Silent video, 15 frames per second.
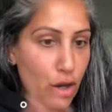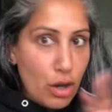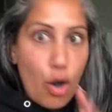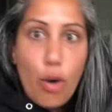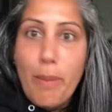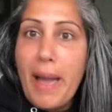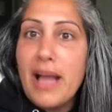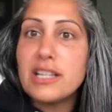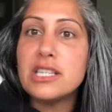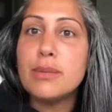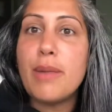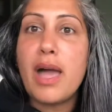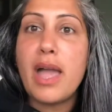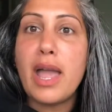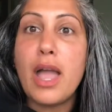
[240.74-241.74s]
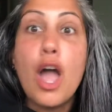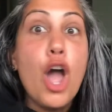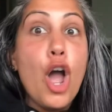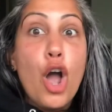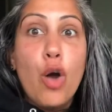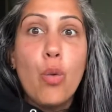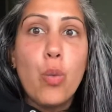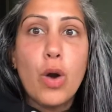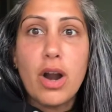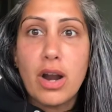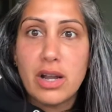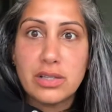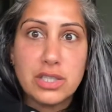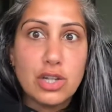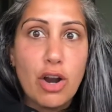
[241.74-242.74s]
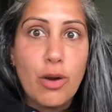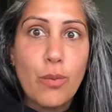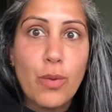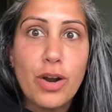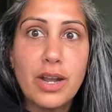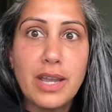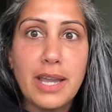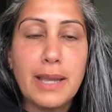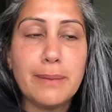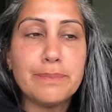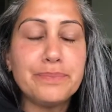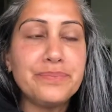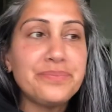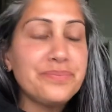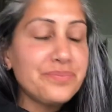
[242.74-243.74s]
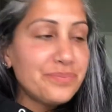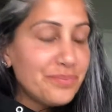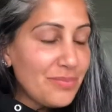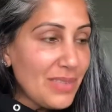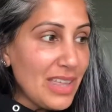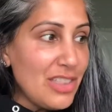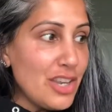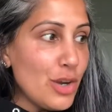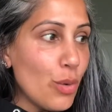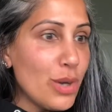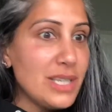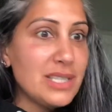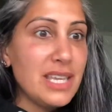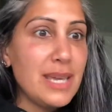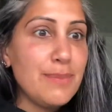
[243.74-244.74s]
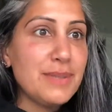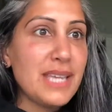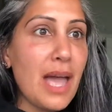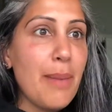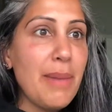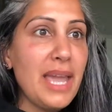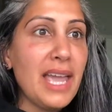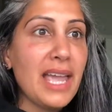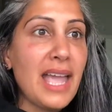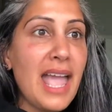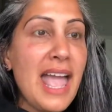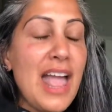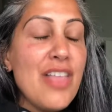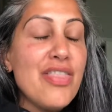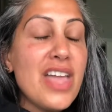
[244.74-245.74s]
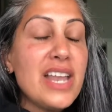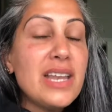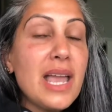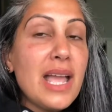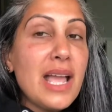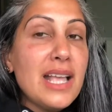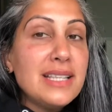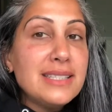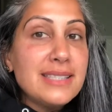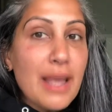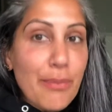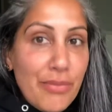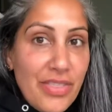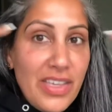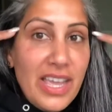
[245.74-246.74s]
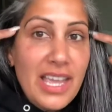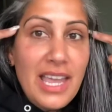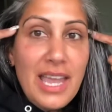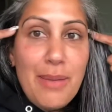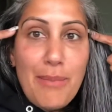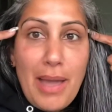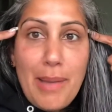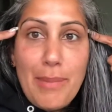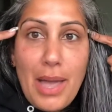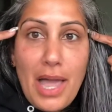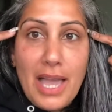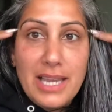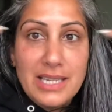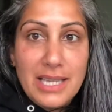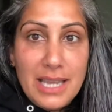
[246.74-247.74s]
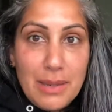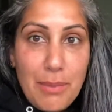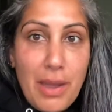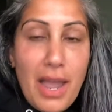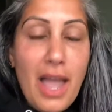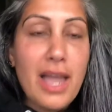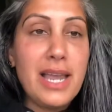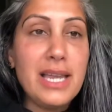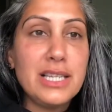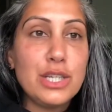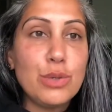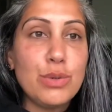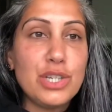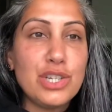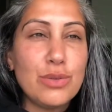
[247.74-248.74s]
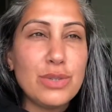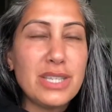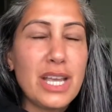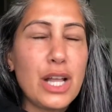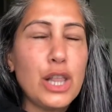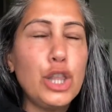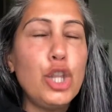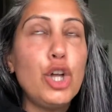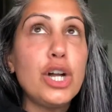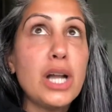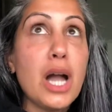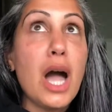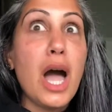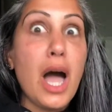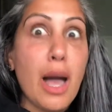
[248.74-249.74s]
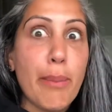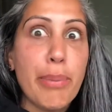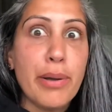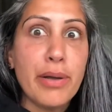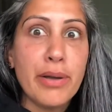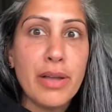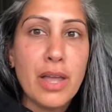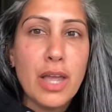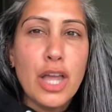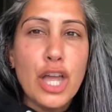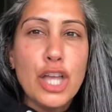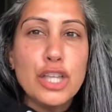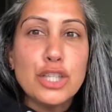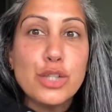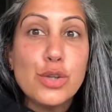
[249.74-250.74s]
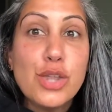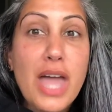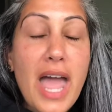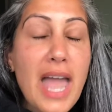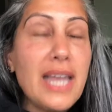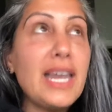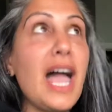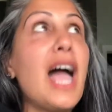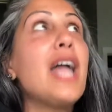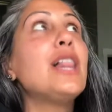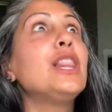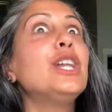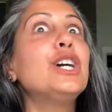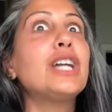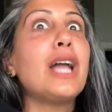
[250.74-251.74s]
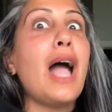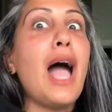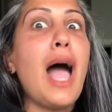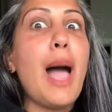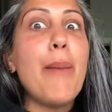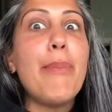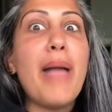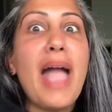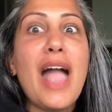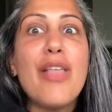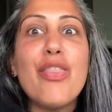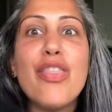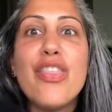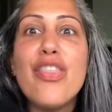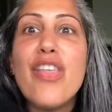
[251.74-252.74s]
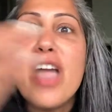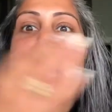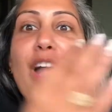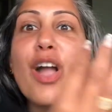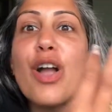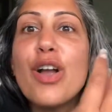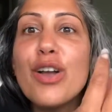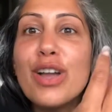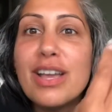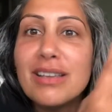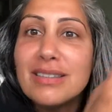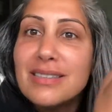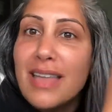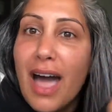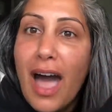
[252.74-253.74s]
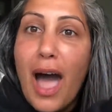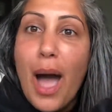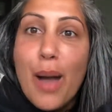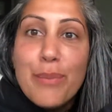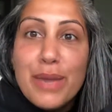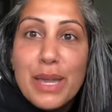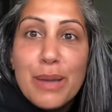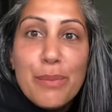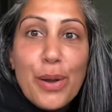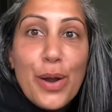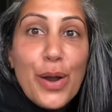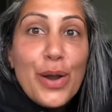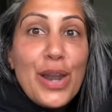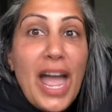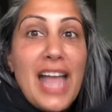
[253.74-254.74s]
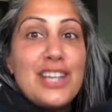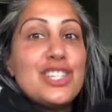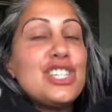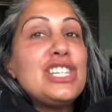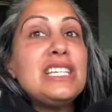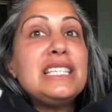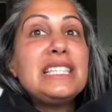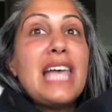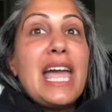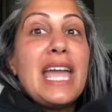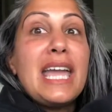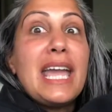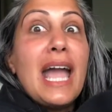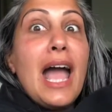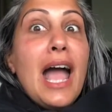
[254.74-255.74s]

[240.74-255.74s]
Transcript: Go back to my work, start working. The noise keeps coming. Then something in my mind, in my intuition was like, look up. So then I look up and there is the hummingbird, and she's like